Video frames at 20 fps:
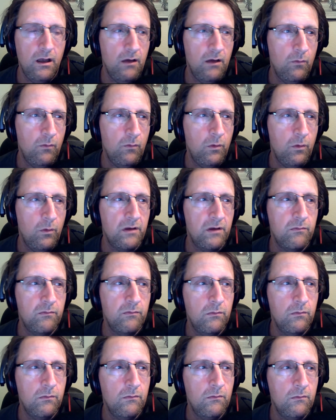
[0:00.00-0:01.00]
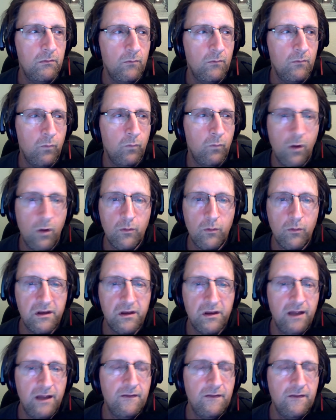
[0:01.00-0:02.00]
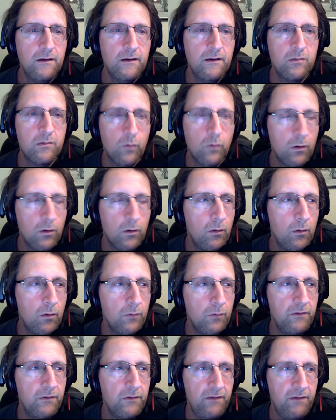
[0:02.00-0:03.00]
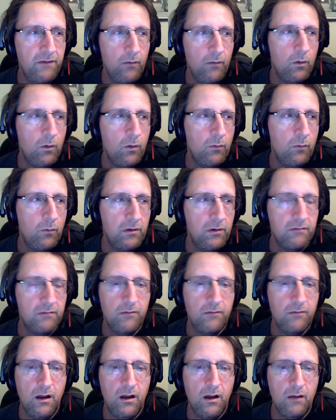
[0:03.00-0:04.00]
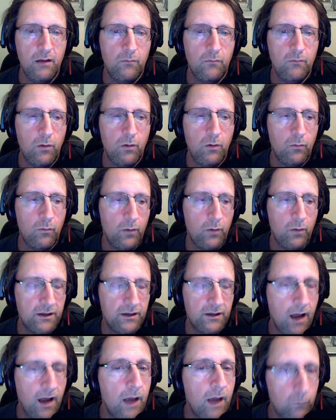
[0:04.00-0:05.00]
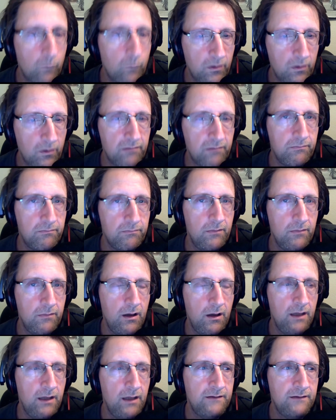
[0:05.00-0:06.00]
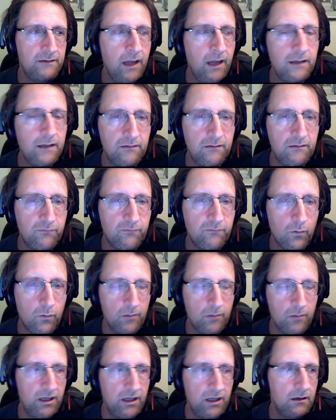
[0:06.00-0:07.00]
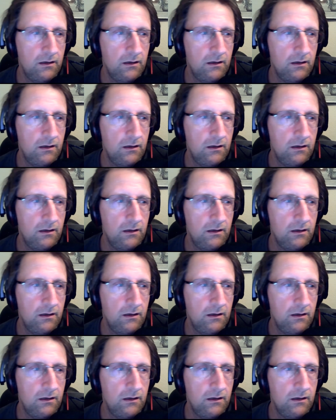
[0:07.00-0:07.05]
was what was in this world than what was what God was intended for me.